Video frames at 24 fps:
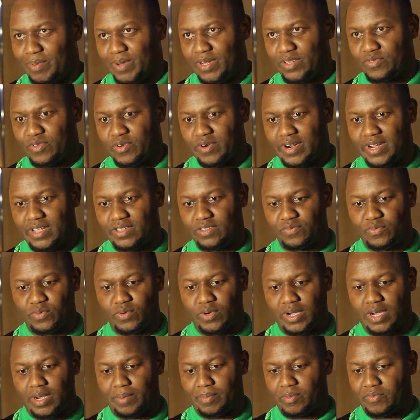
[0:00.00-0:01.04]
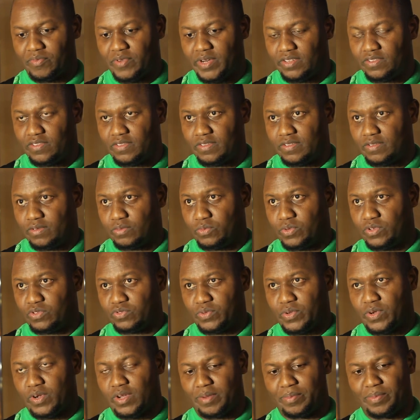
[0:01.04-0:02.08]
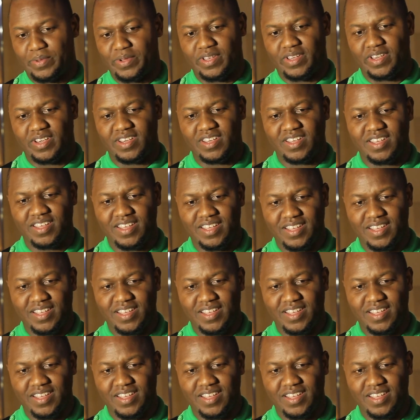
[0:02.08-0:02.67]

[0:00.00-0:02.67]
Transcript: place for us for a couple of days which we're going to be here.